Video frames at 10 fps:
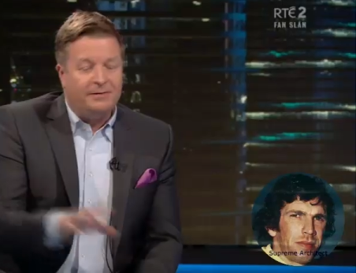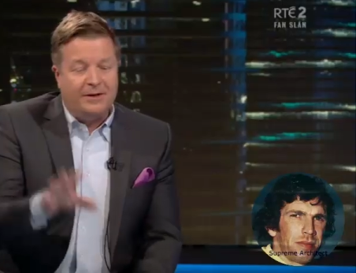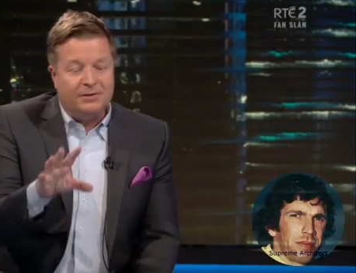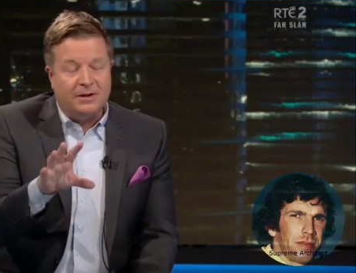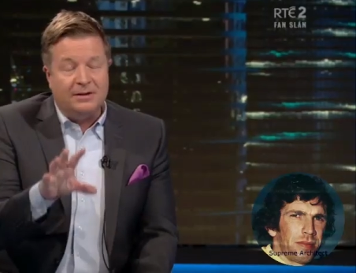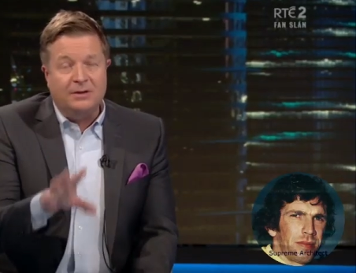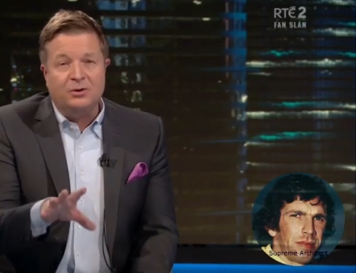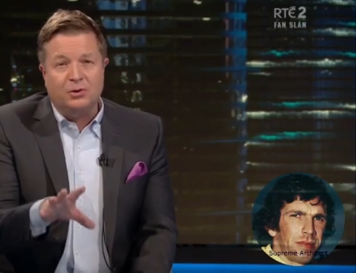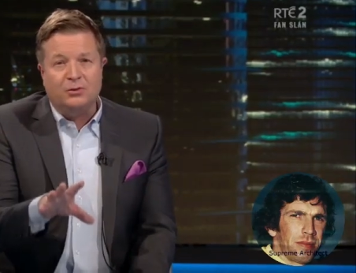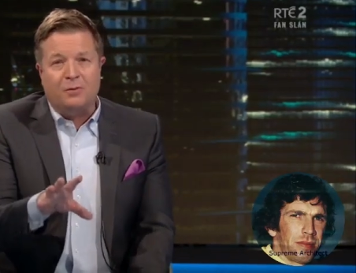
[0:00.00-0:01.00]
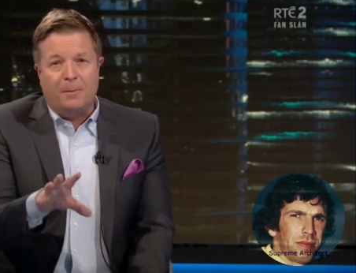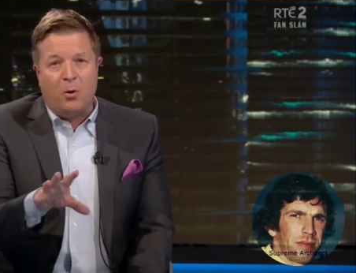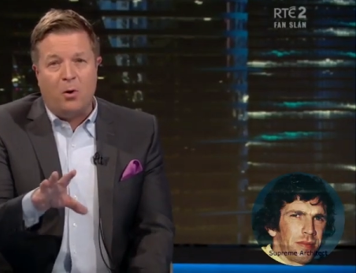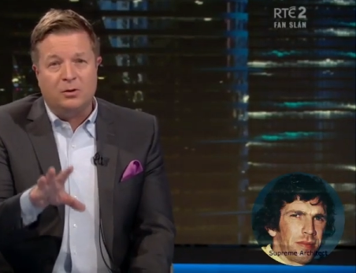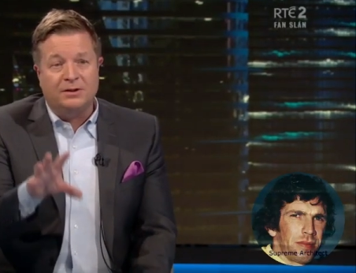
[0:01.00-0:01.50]
Speaker 1: have to emphasise these are just
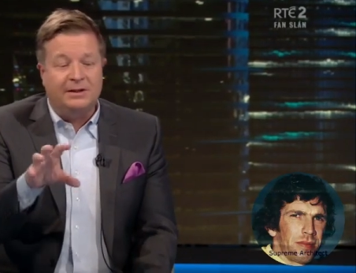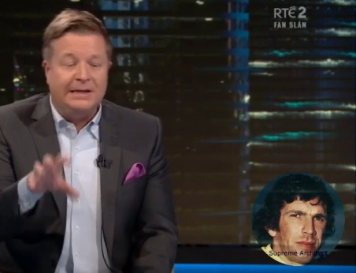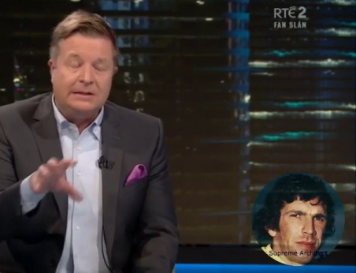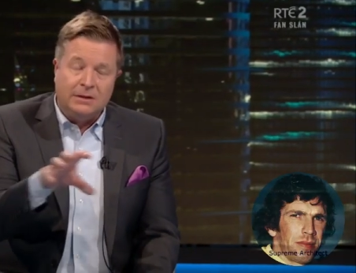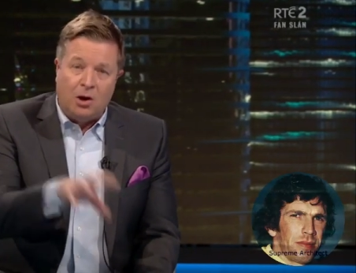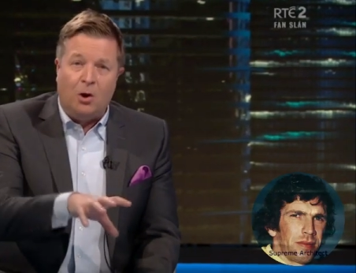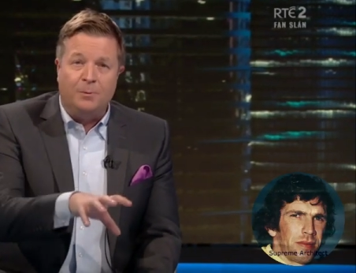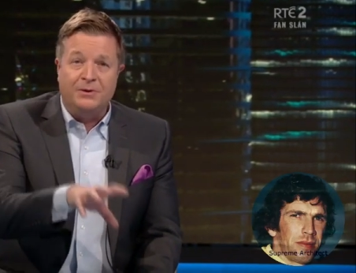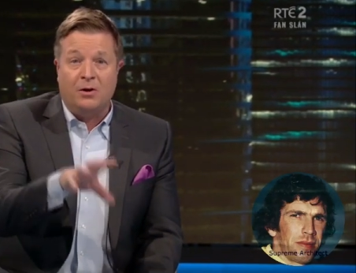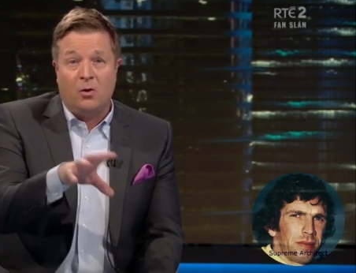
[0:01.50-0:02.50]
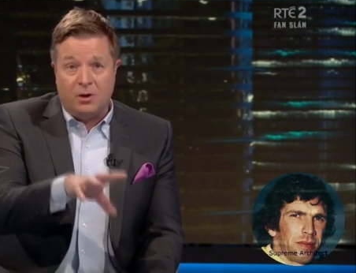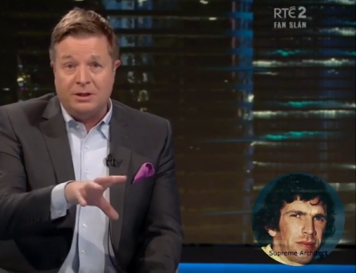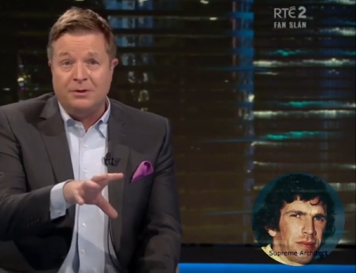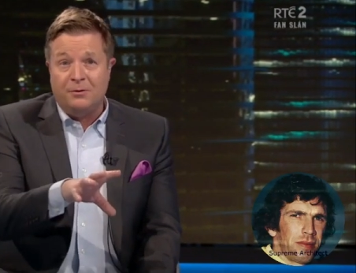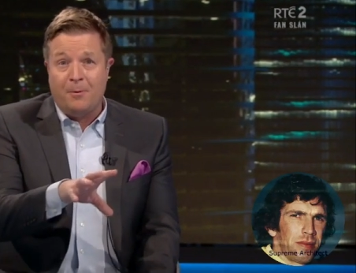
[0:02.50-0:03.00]
reports. These clubs,
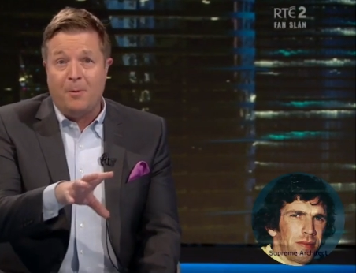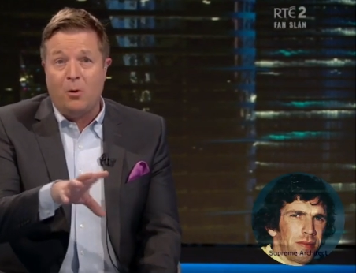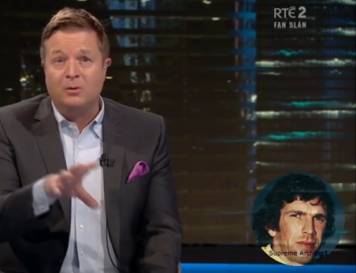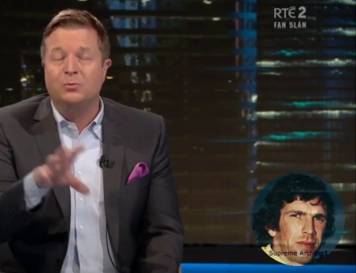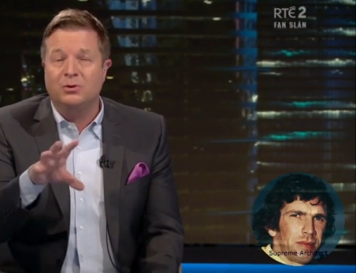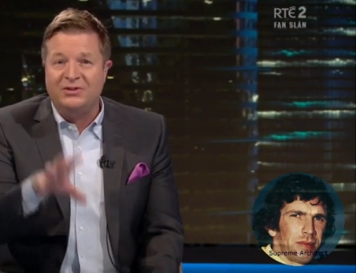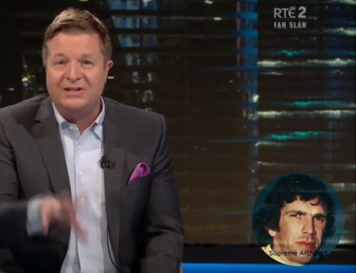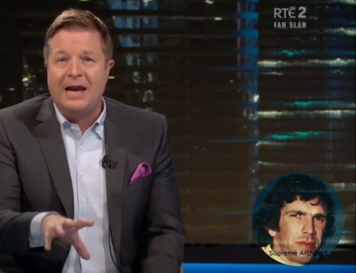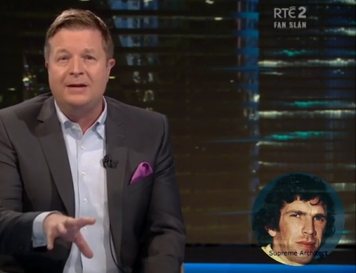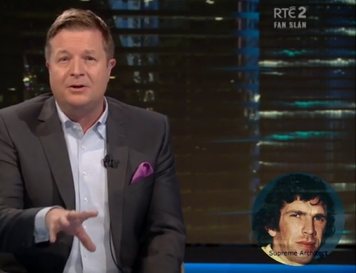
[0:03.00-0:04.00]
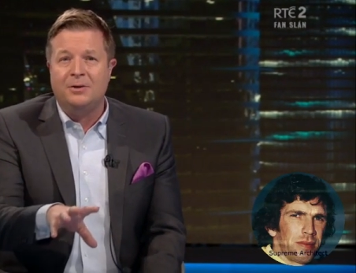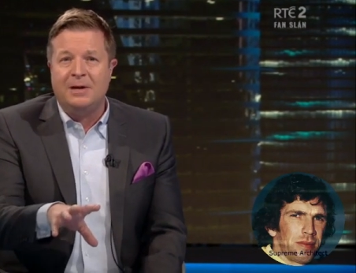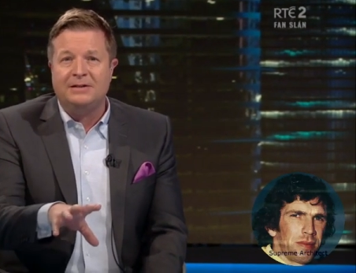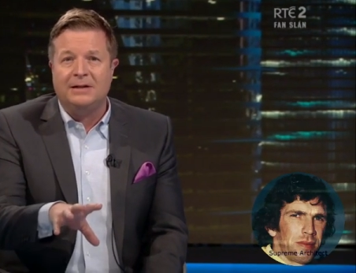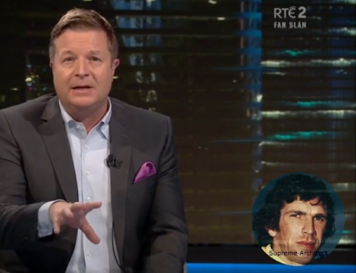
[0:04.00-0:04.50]
according to the reports, would stay in their
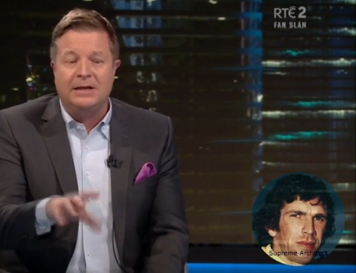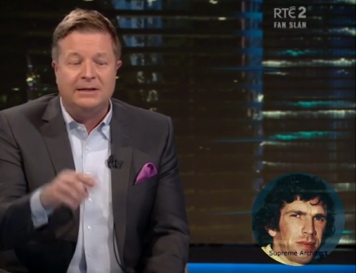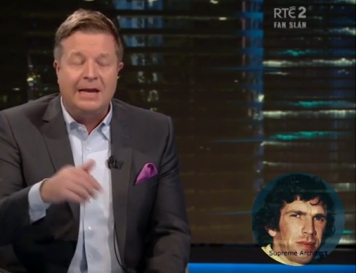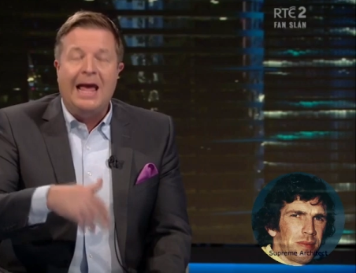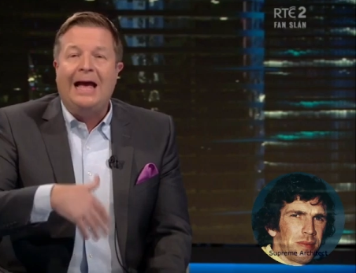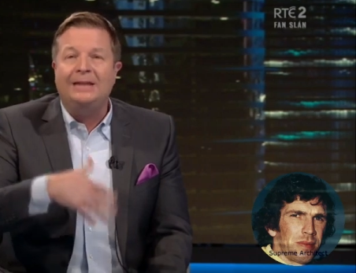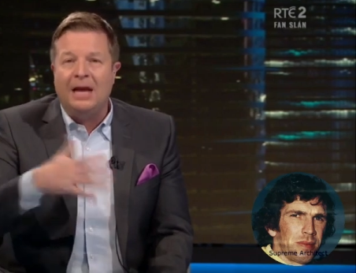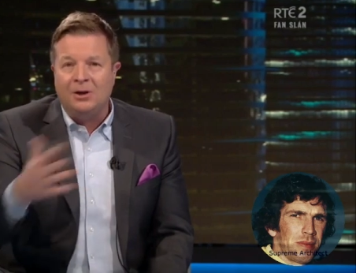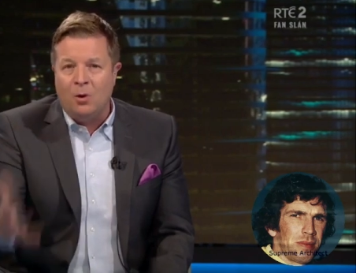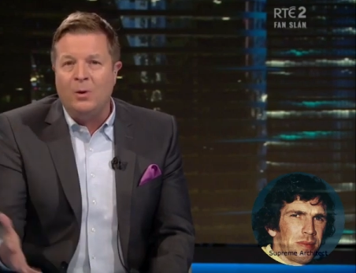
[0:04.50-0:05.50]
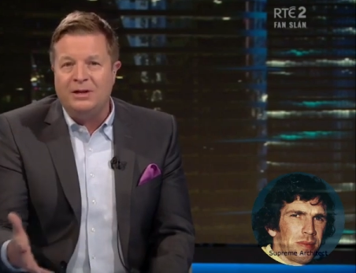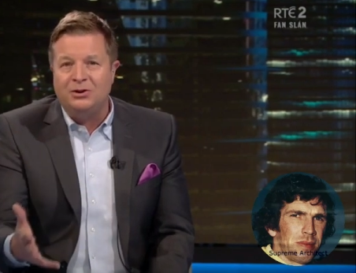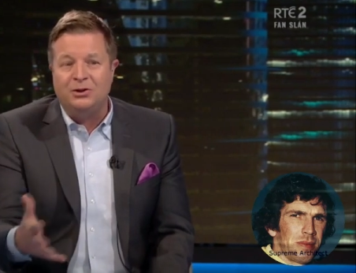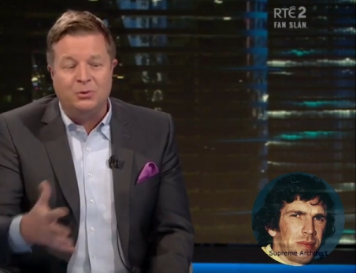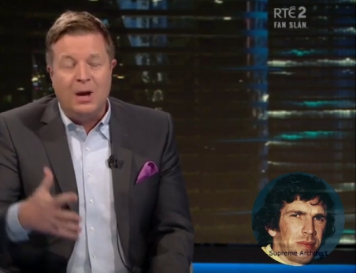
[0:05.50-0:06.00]
domestic leagues and then go
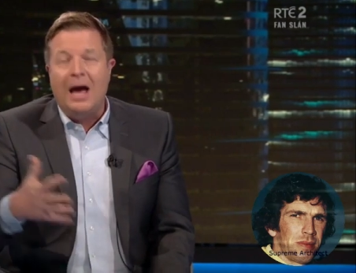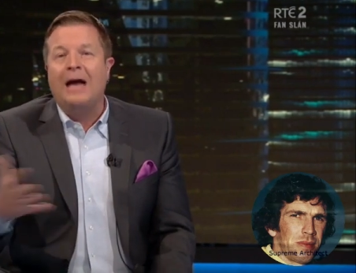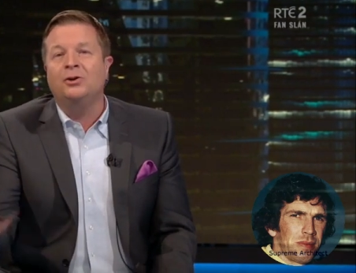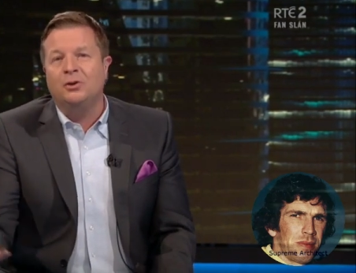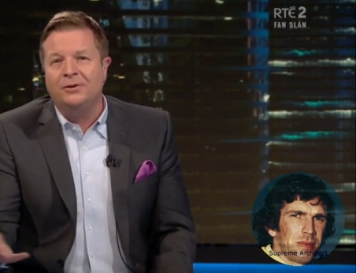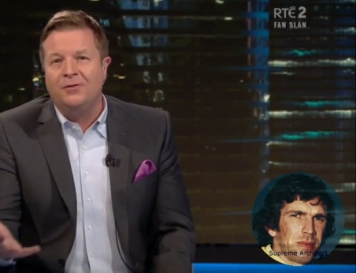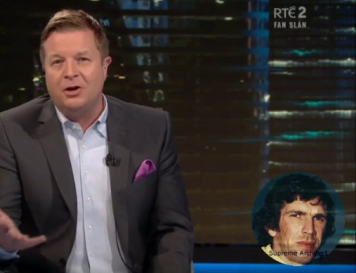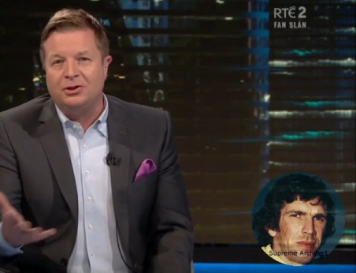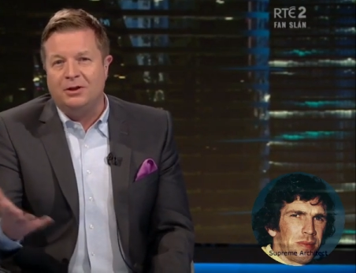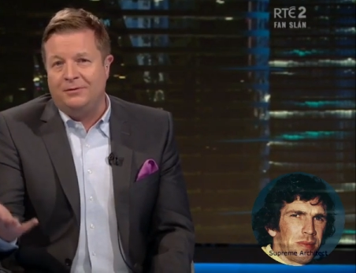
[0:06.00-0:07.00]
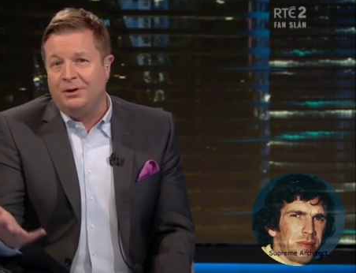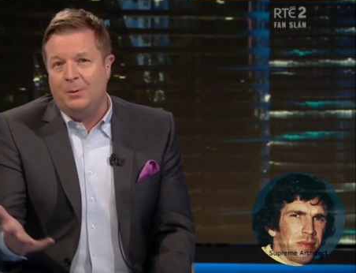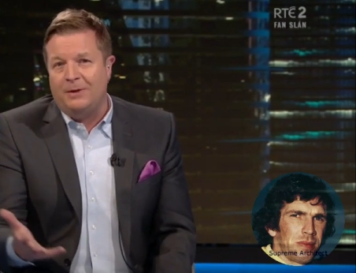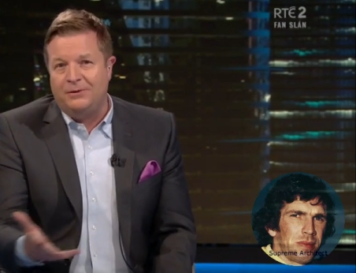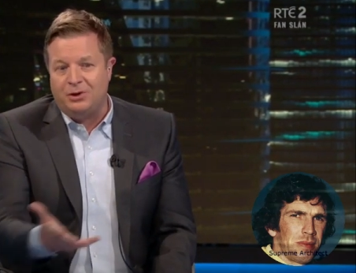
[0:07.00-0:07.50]
into another version of
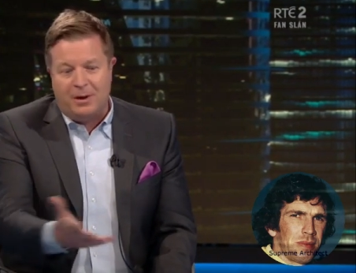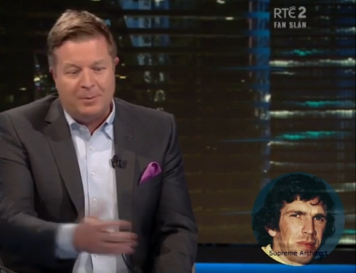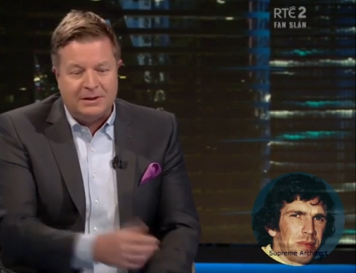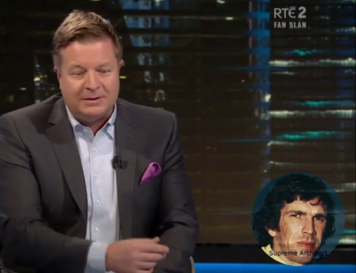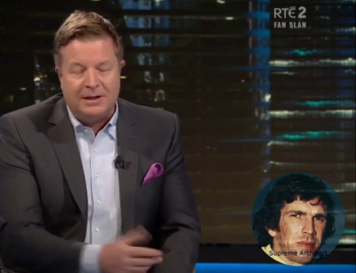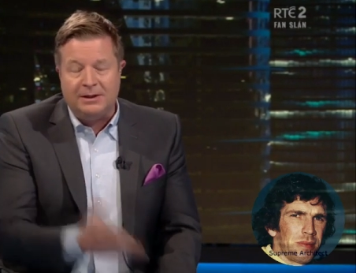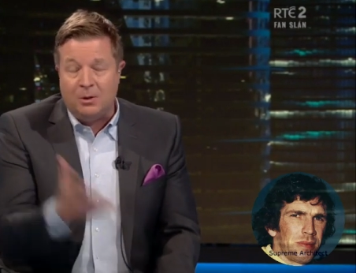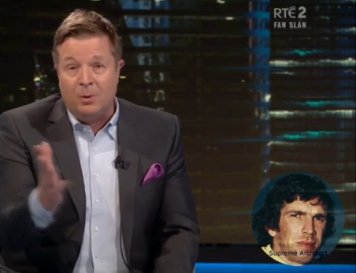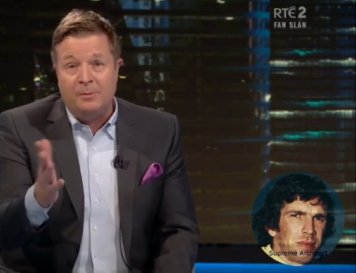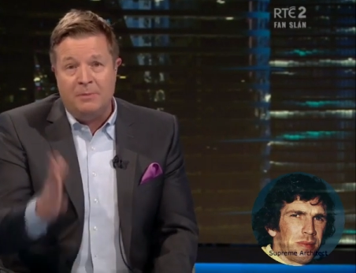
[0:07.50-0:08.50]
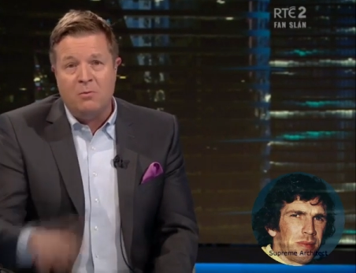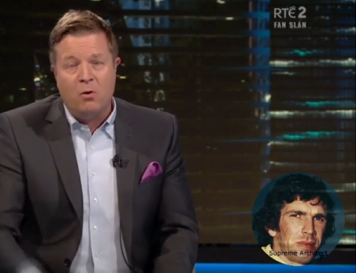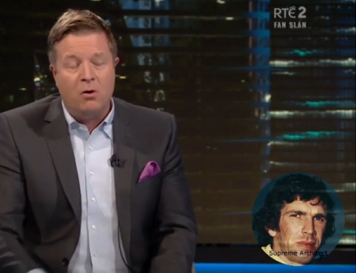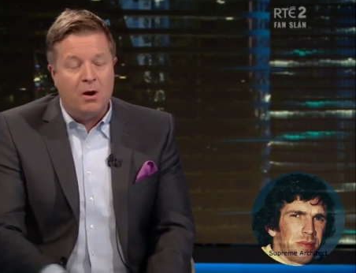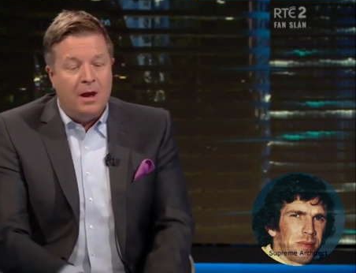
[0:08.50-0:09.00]
the UEFA Champions League. There will be
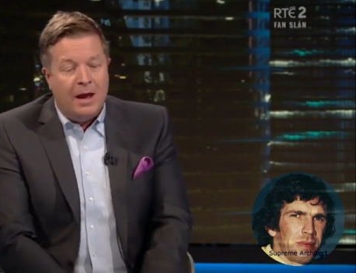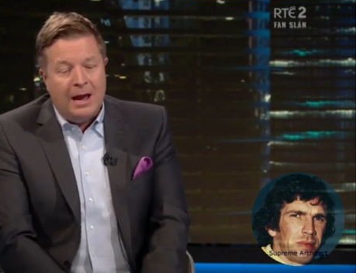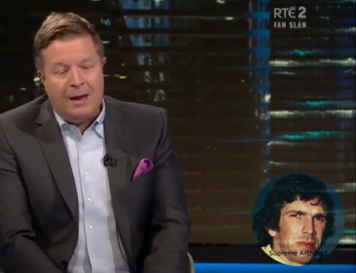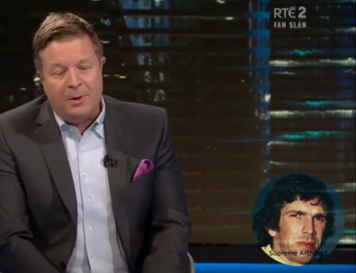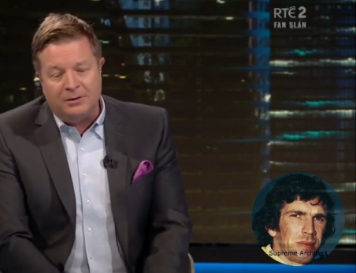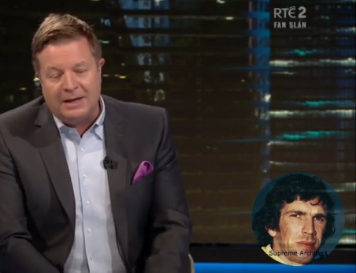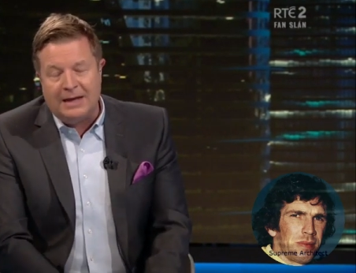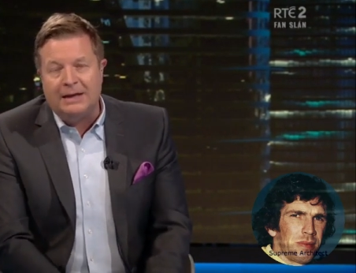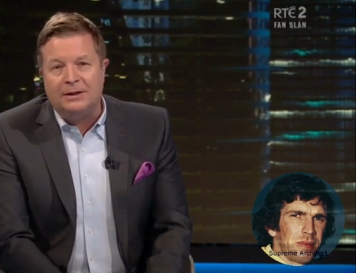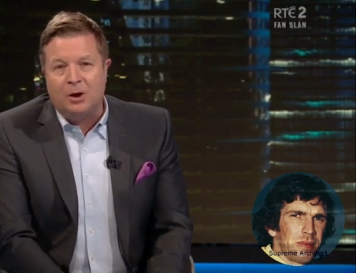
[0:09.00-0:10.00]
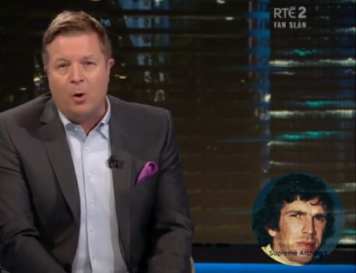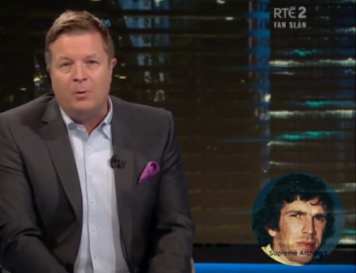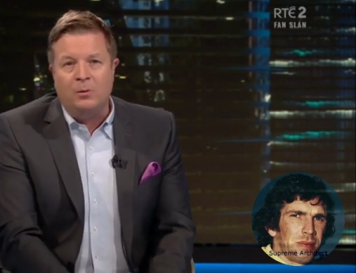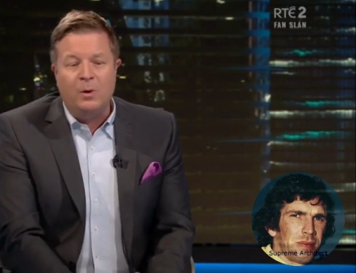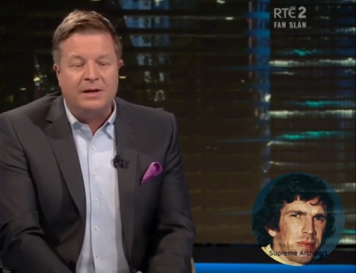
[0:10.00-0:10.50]
more uh, about that in the coming